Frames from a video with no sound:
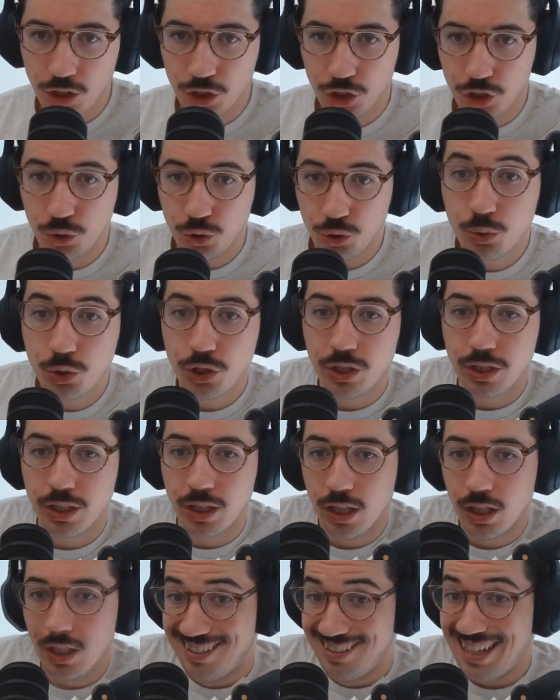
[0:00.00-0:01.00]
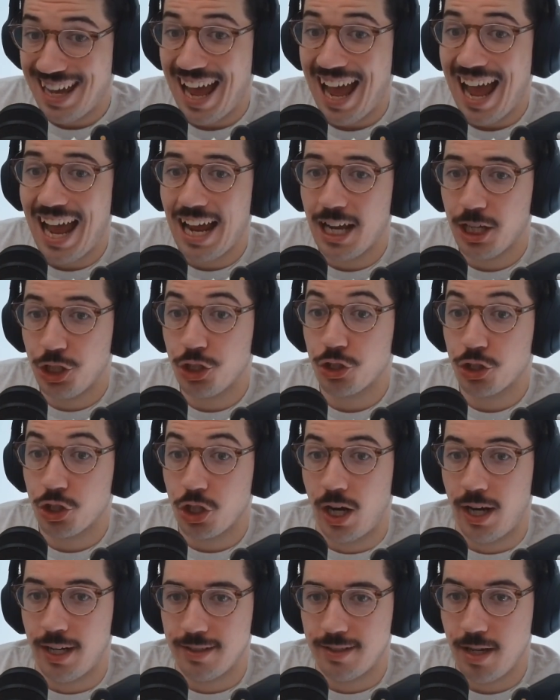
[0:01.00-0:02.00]
you could tag your
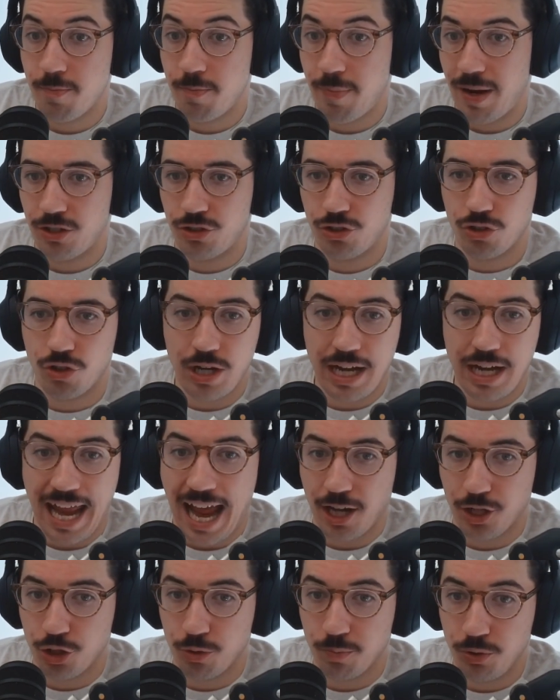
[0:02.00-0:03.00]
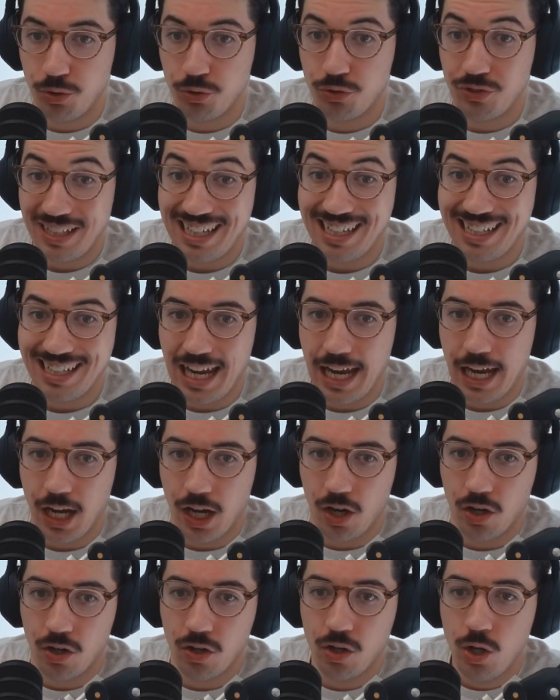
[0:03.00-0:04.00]
content by certain attributes in
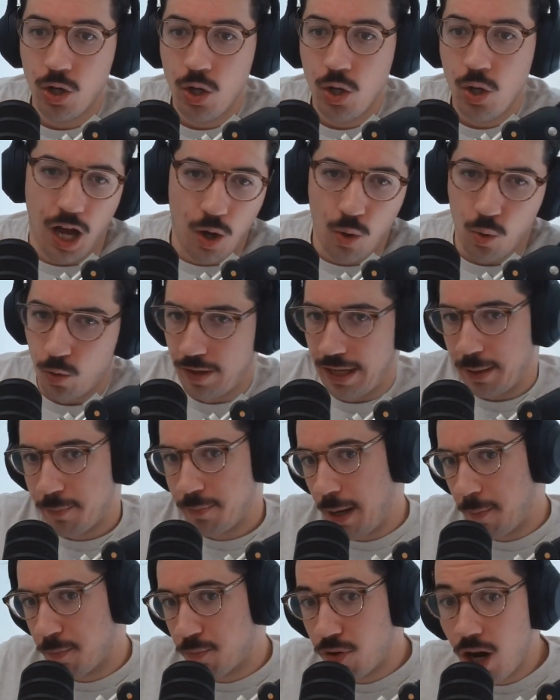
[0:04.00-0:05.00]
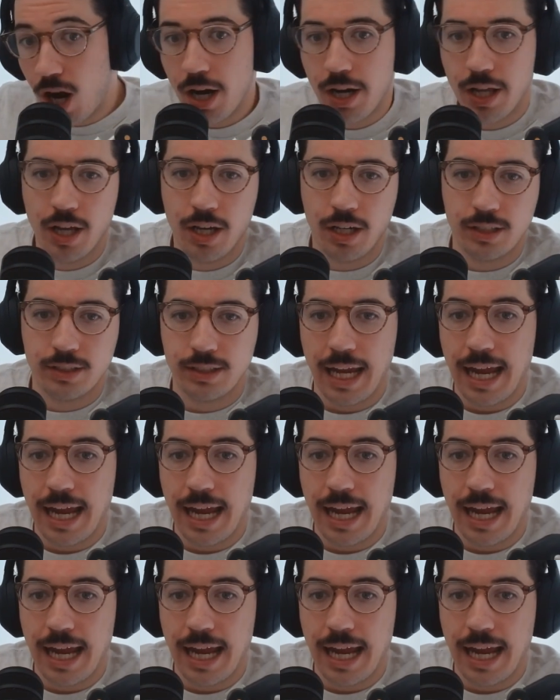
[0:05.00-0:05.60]
Air or like by product.